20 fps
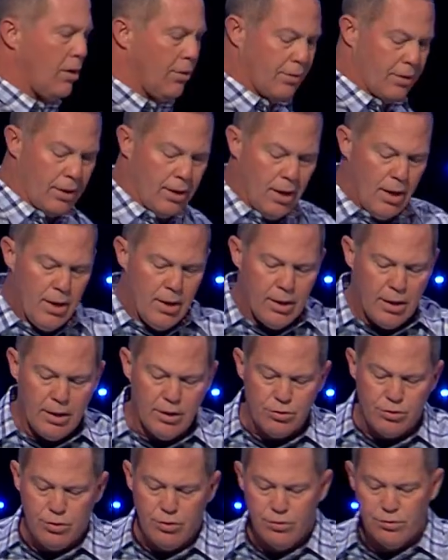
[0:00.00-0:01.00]
all the
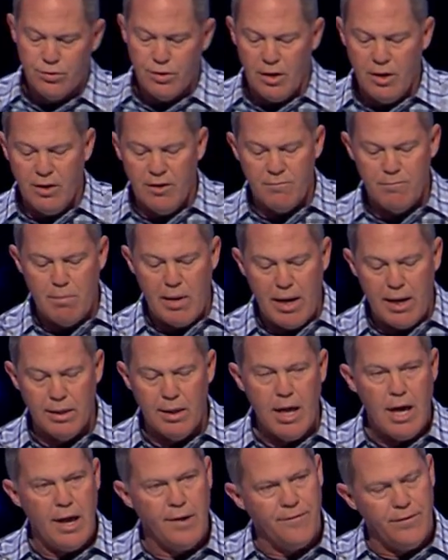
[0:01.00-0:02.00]
issues of my
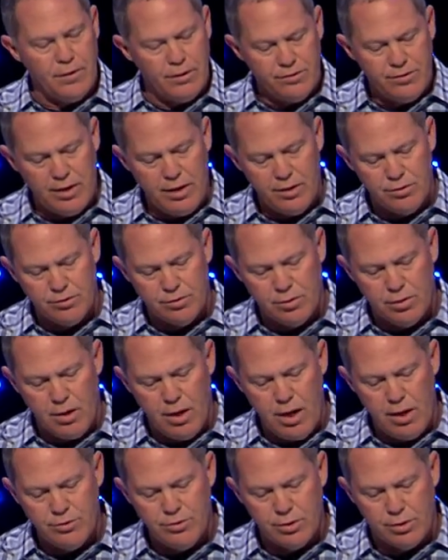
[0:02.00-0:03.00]
life, and that sounds
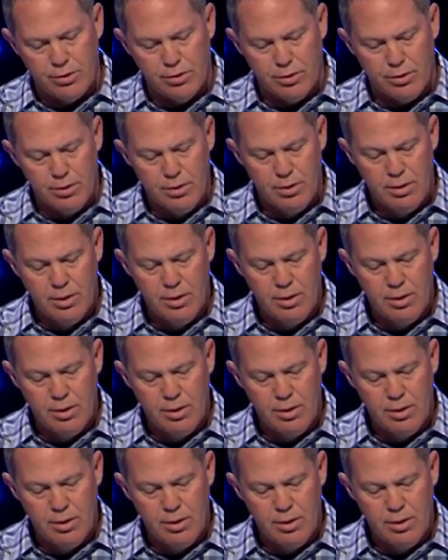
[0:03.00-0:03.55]
logical.